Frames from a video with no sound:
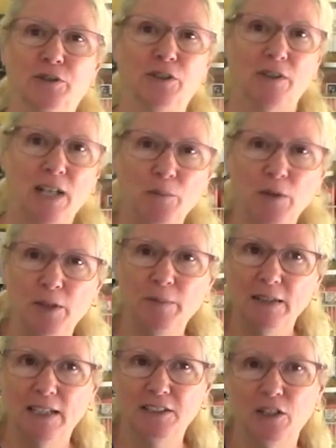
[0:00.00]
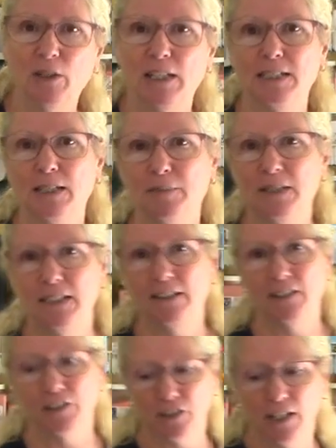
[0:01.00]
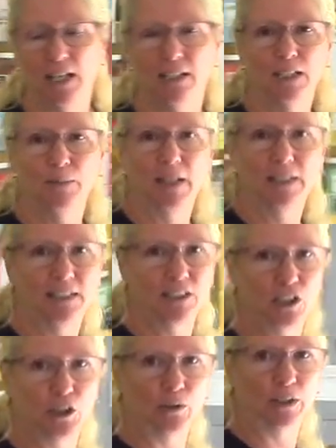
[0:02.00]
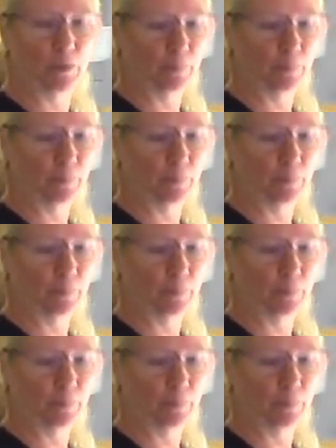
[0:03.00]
So come with me, let's go get some materials to make these cute little